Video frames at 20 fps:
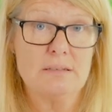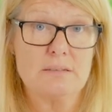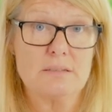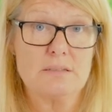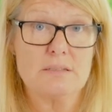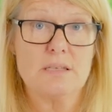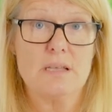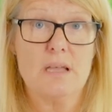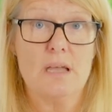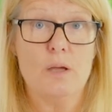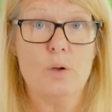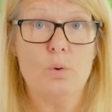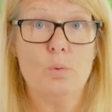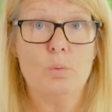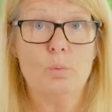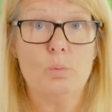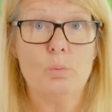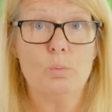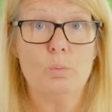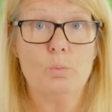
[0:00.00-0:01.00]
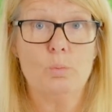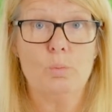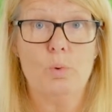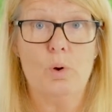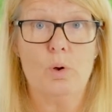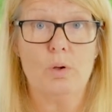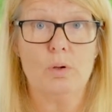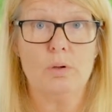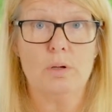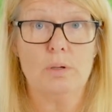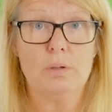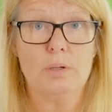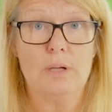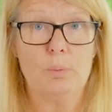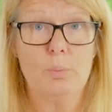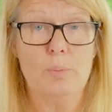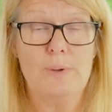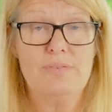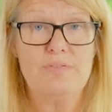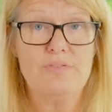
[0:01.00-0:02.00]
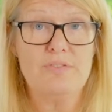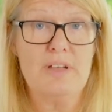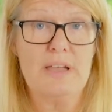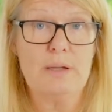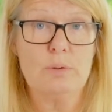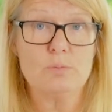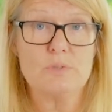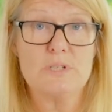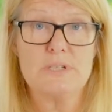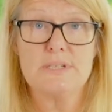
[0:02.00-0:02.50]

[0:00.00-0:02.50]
So what we've found,